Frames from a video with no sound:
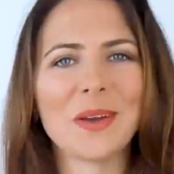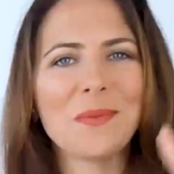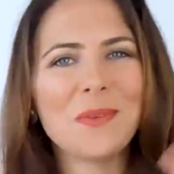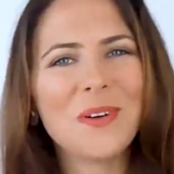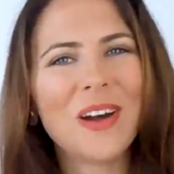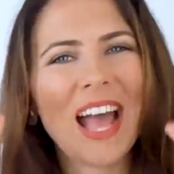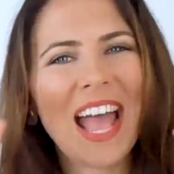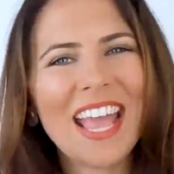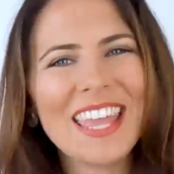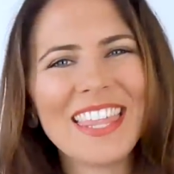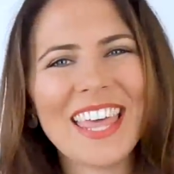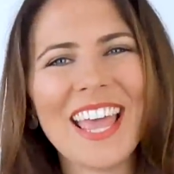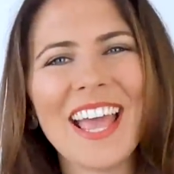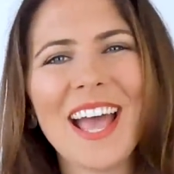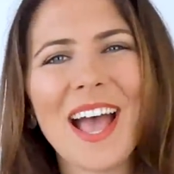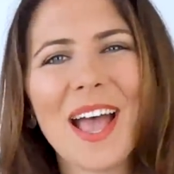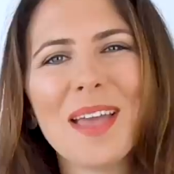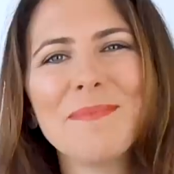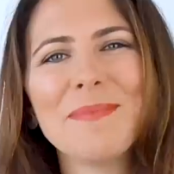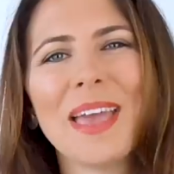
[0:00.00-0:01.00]
Well, hey
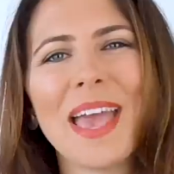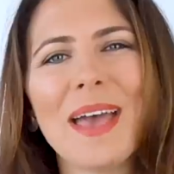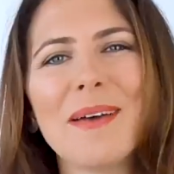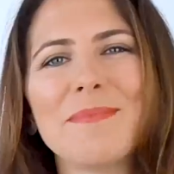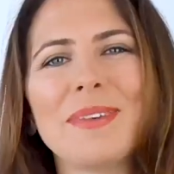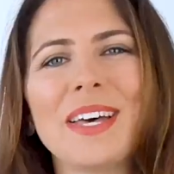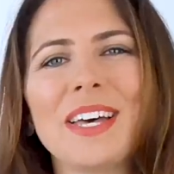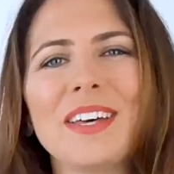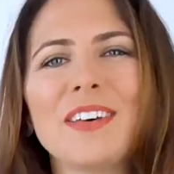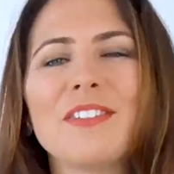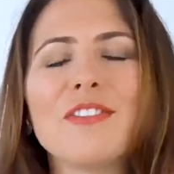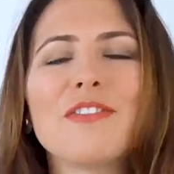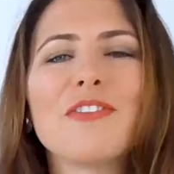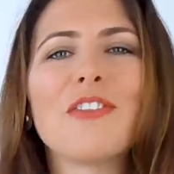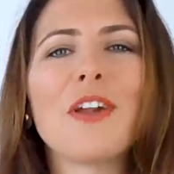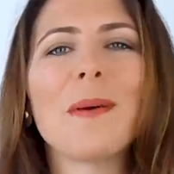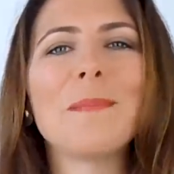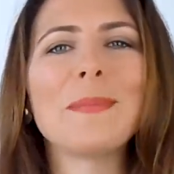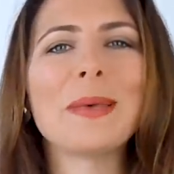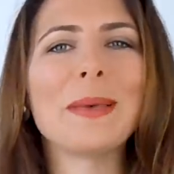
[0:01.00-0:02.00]
there, I'm Emma
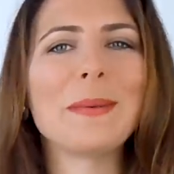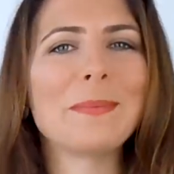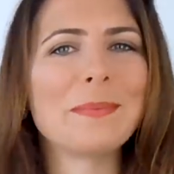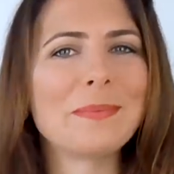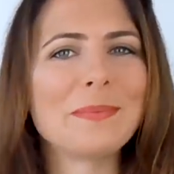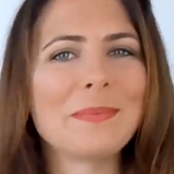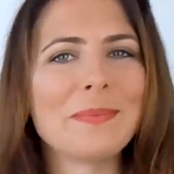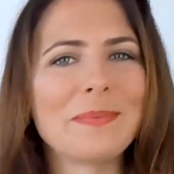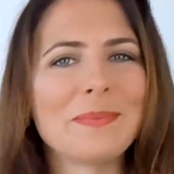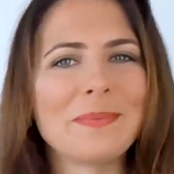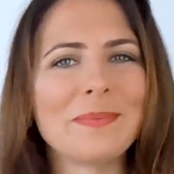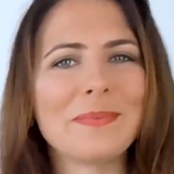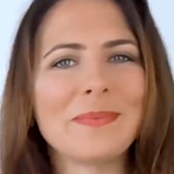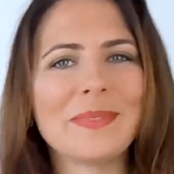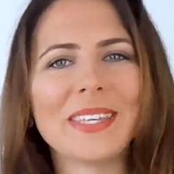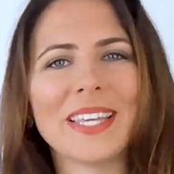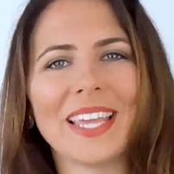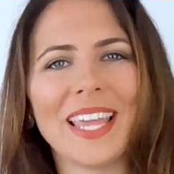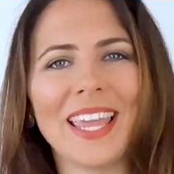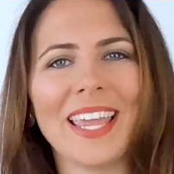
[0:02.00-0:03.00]
from
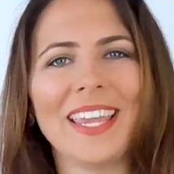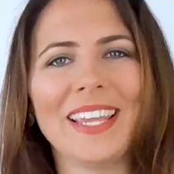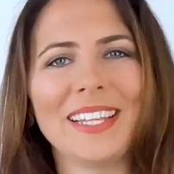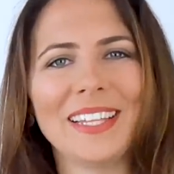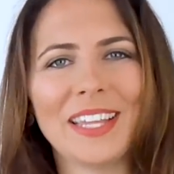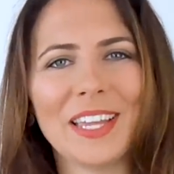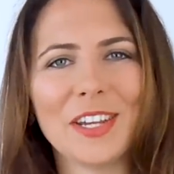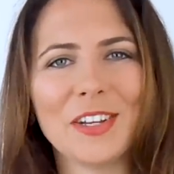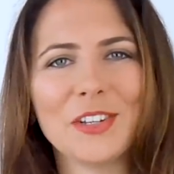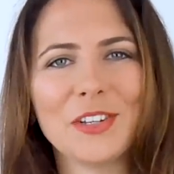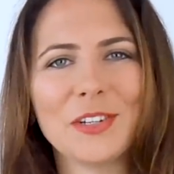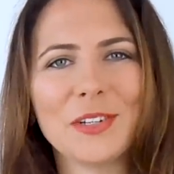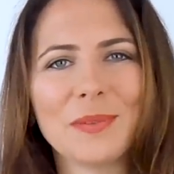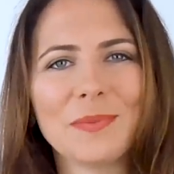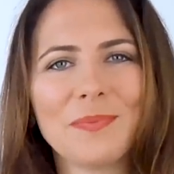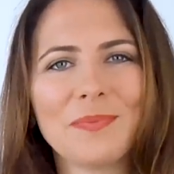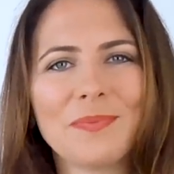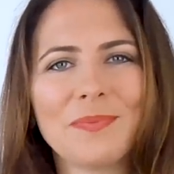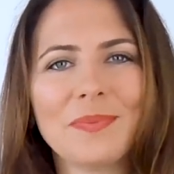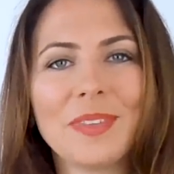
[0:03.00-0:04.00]
mmmEnglish.
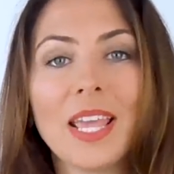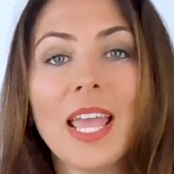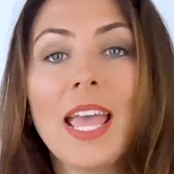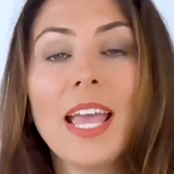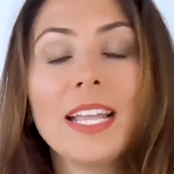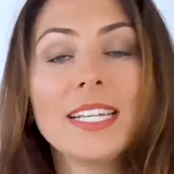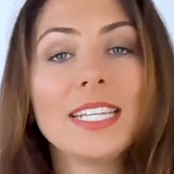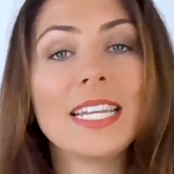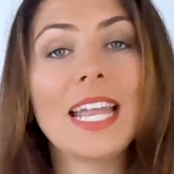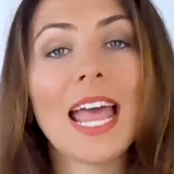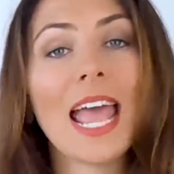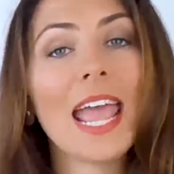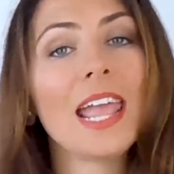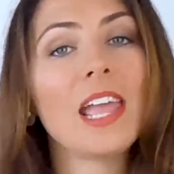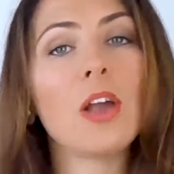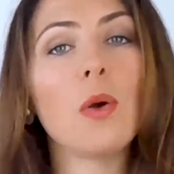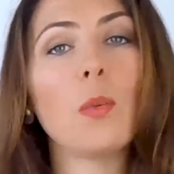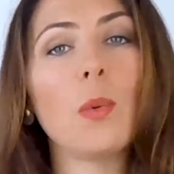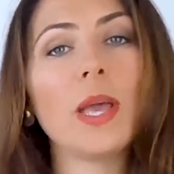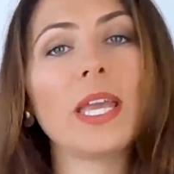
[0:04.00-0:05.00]

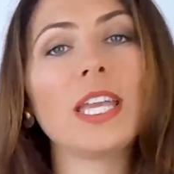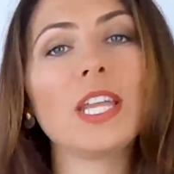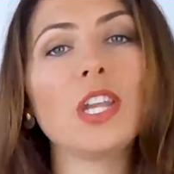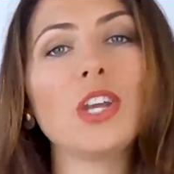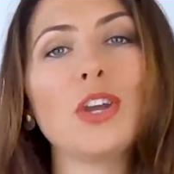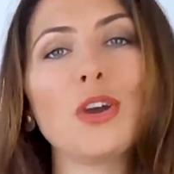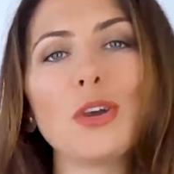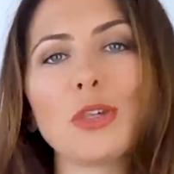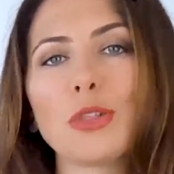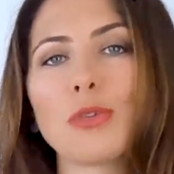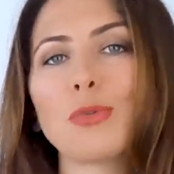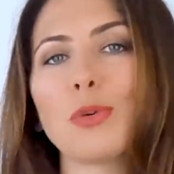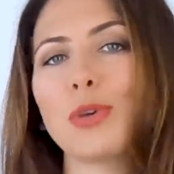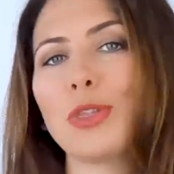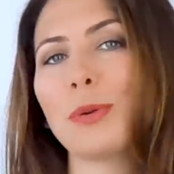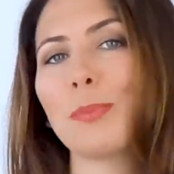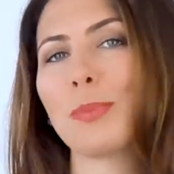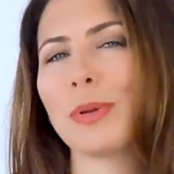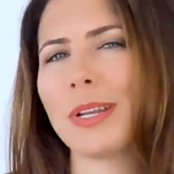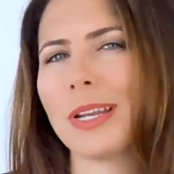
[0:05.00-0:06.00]
Today, we're going to go through
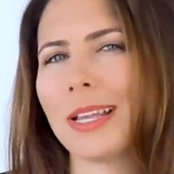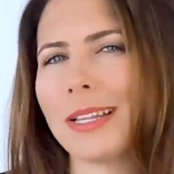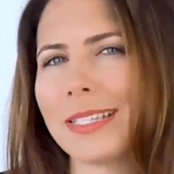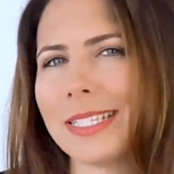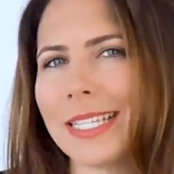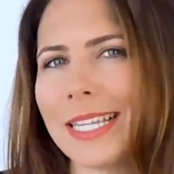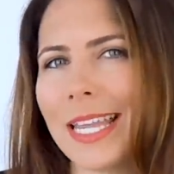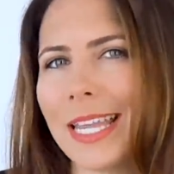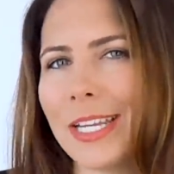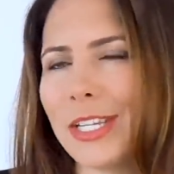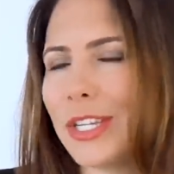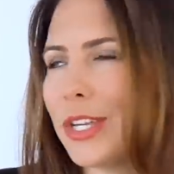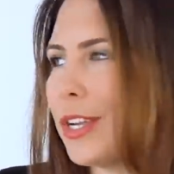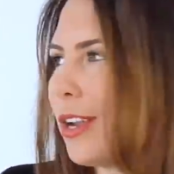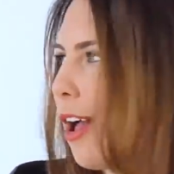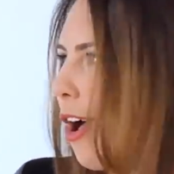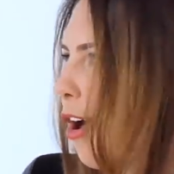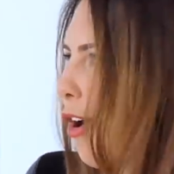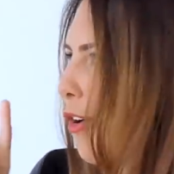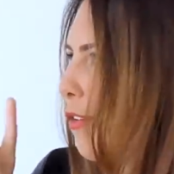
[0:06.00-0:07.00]
the
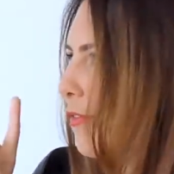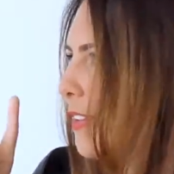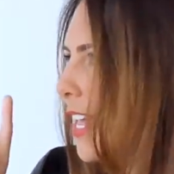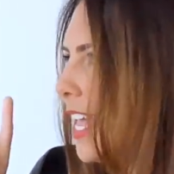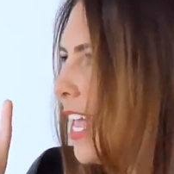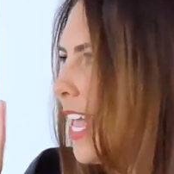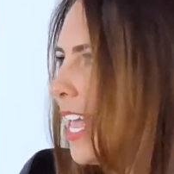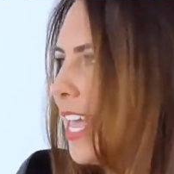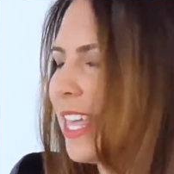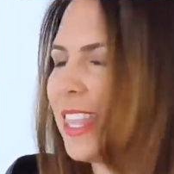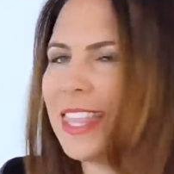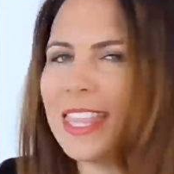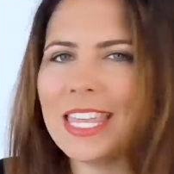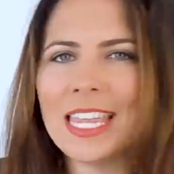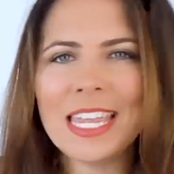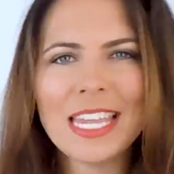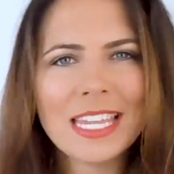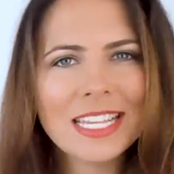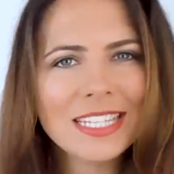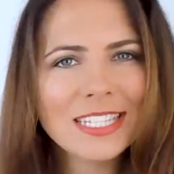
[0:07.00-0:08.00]
pronunciation of
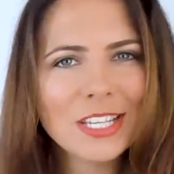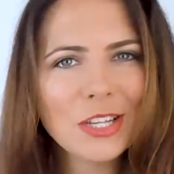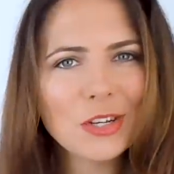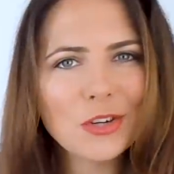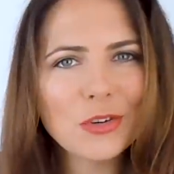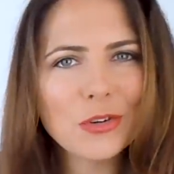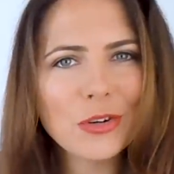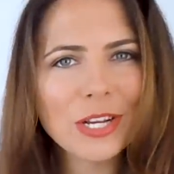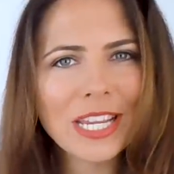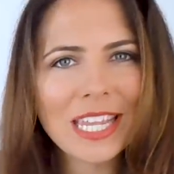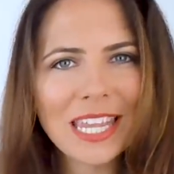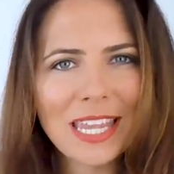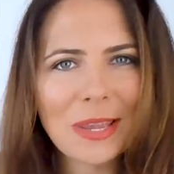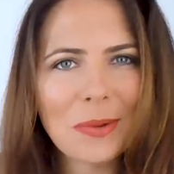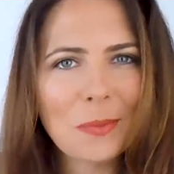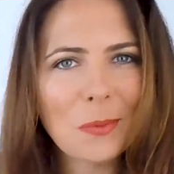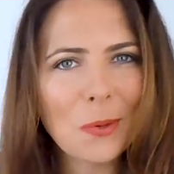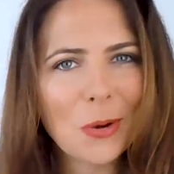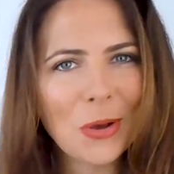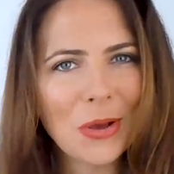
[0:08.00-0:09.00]
these
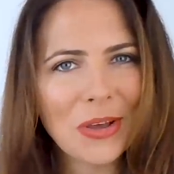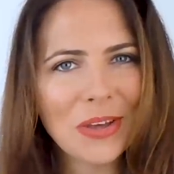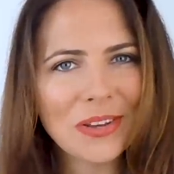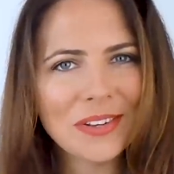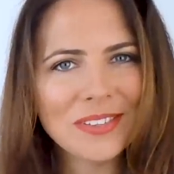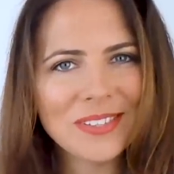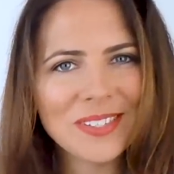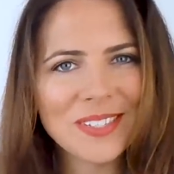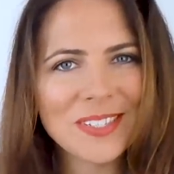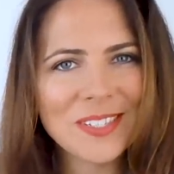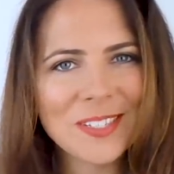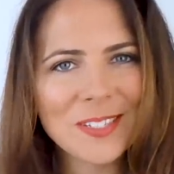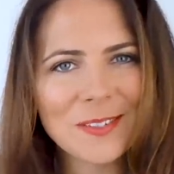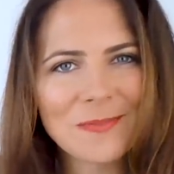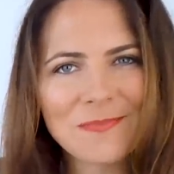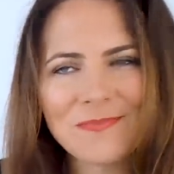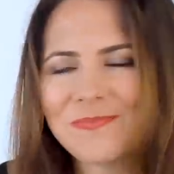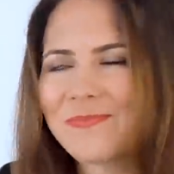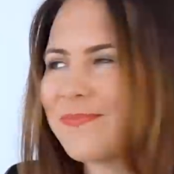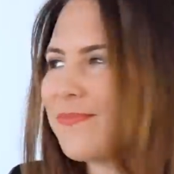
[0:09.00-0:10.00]
tricky words.
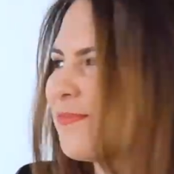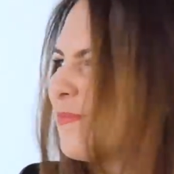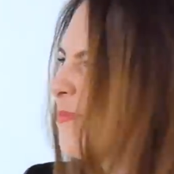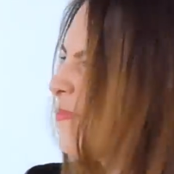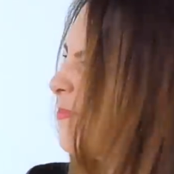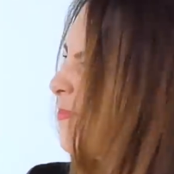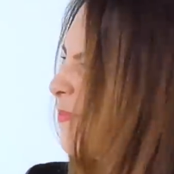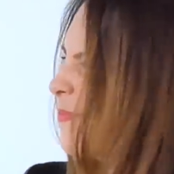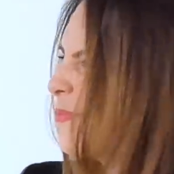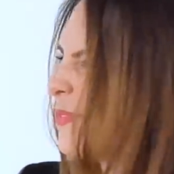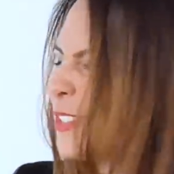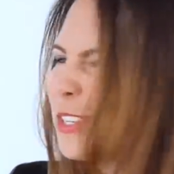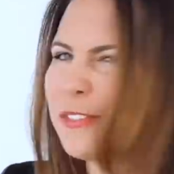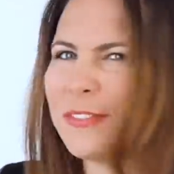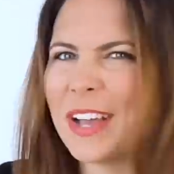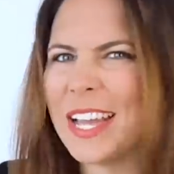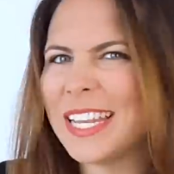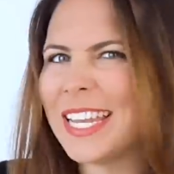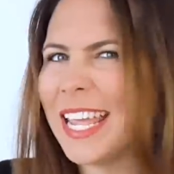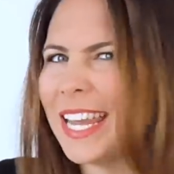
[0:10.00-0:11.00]
Do you
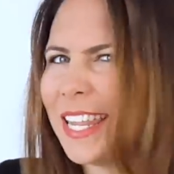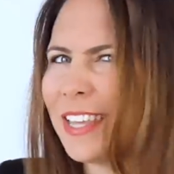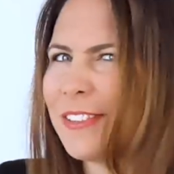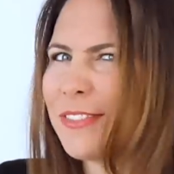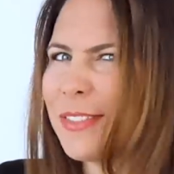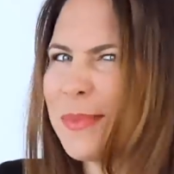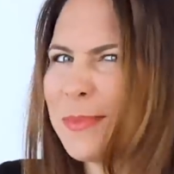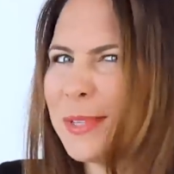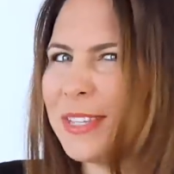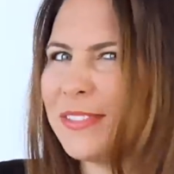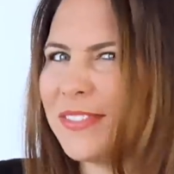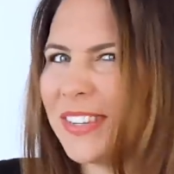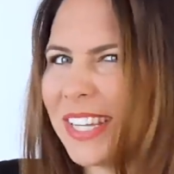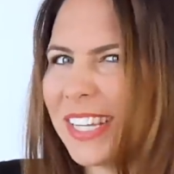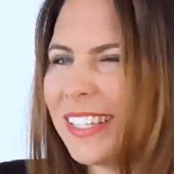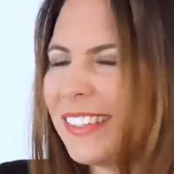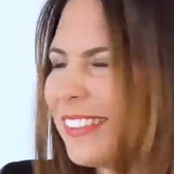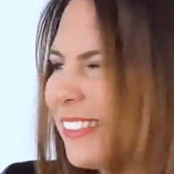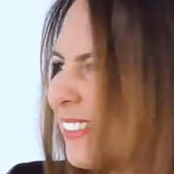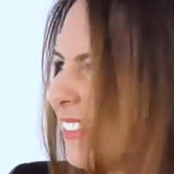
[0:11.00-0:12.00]
find any of them
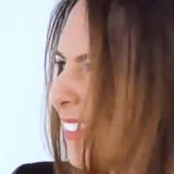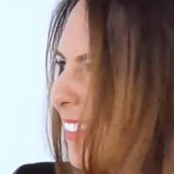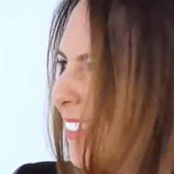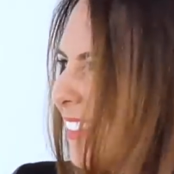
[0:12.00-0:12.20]
difficult?